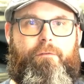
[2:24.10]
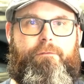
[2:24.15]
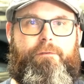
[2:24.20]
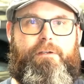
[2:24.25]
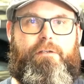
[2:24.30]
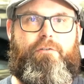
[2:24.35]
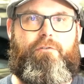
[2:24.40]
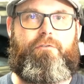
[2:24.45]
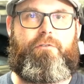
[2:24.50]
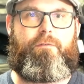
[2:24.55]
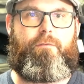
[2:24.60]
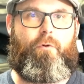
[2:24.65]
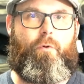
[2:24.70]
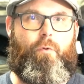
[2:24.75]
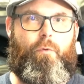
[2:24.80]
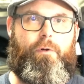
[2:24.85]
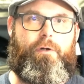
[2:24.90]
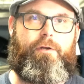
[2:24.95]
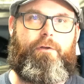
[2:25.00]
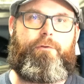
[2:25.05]
the features of a
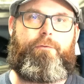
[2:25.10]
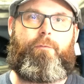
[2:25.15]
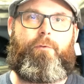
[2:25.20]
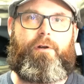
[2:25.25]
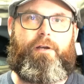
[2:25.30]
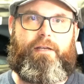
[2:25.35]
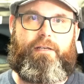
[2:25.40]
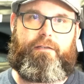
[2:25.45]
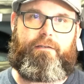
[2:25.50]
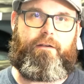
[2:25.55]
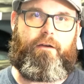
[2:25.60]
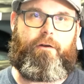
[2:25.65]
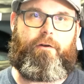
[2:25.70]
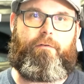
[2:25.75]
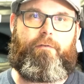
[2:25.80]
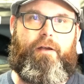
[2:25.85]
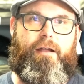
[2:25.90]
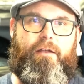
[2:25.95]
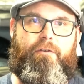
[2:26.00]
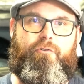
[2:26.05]
quilt where it can tuck
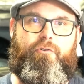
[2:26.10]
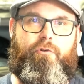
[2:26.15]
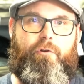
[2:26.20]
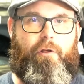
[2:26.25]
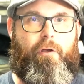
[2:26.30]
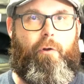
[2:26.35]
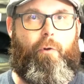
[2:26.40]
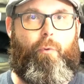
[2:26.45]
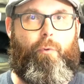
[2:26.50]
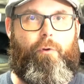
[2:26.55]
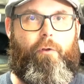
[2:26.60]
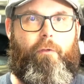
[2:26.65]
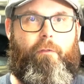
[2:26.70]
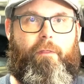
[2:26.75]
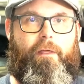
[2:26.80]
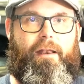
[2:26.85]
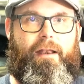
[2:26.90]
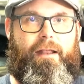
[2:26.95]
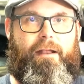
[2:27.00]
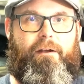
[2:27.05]
around you to hold all
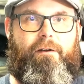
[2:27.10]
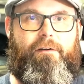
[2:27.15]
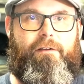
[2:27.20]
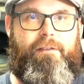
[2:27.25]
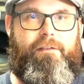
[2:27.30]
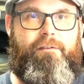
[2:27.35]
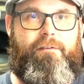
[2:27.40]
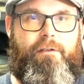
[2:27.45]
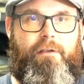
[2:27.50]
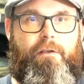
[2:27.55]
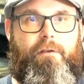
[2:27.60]
that air in.